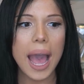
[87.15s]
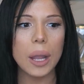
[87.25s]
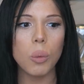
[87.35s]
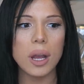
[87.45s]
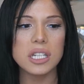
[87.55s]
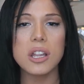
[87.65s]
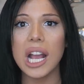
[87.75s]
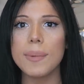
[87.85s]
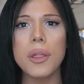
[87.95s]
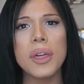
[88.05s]
I want to
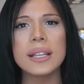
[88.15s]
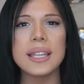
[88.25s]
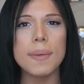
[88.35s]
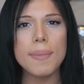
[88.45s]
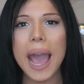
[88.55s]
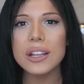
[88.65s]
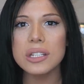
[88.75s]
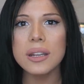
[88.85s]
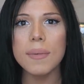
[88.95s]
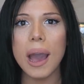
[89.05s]
talk about the things that I'm
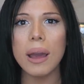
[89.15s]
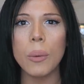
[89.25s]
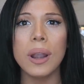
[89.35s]
passionate about.